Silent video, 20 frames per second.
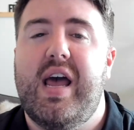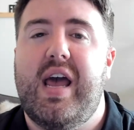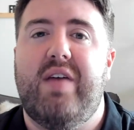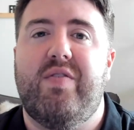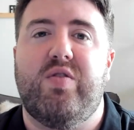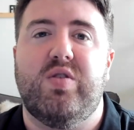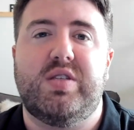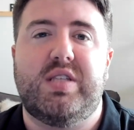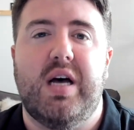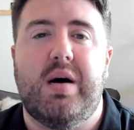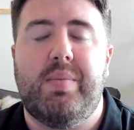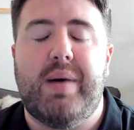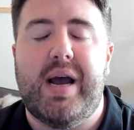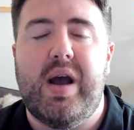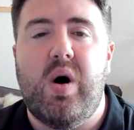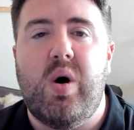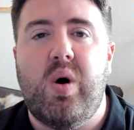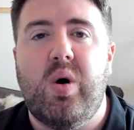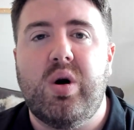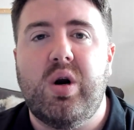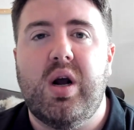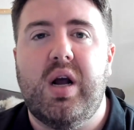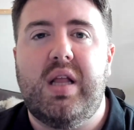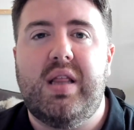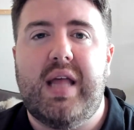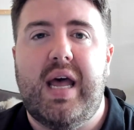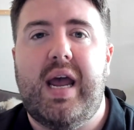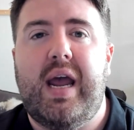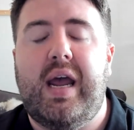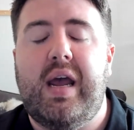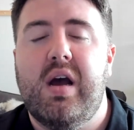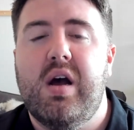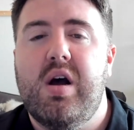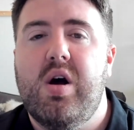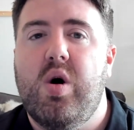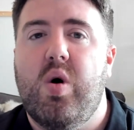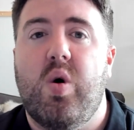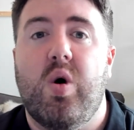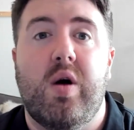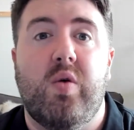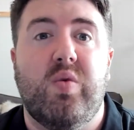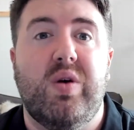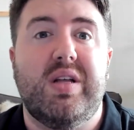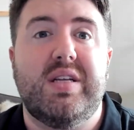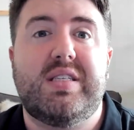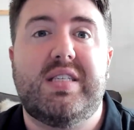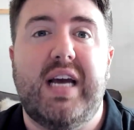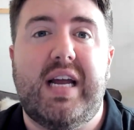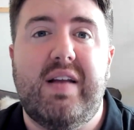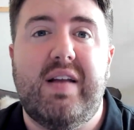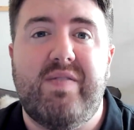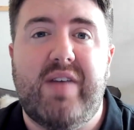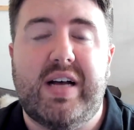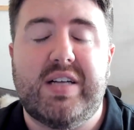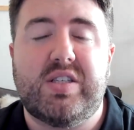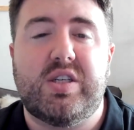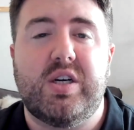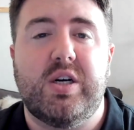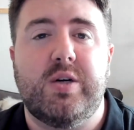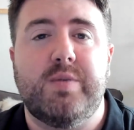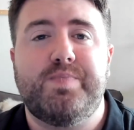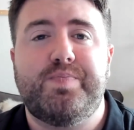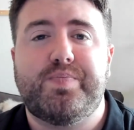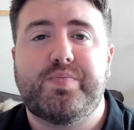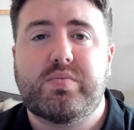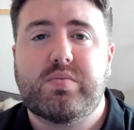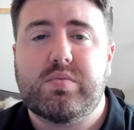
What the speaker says: a for sale by owner or a real estate investor